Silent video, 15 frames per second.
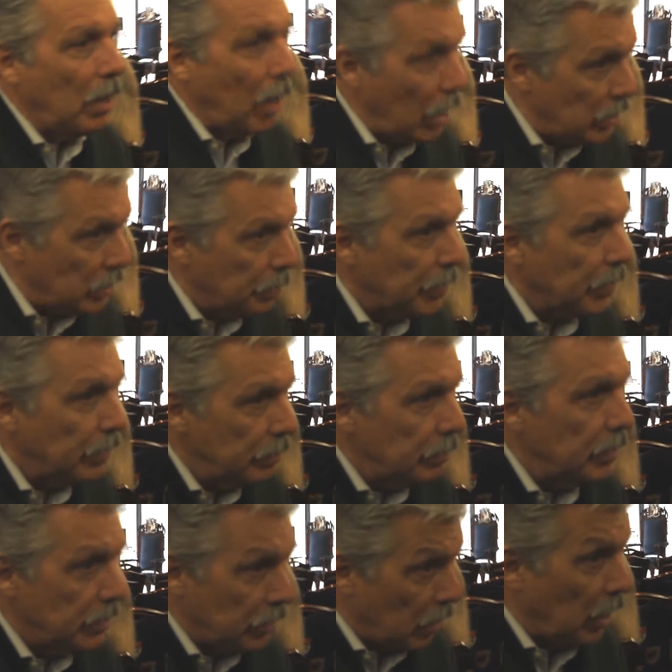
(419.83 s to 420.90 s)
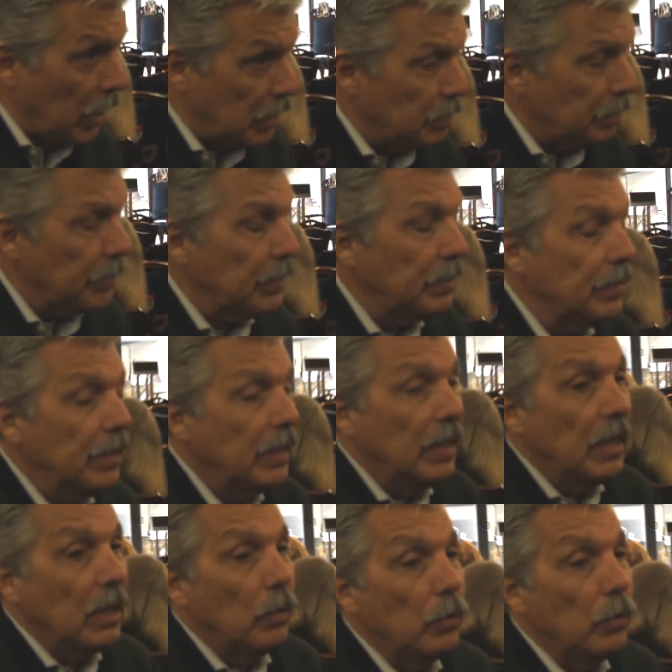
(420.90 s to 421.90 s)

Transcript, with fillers: hospital. It's a hospital. Yeah.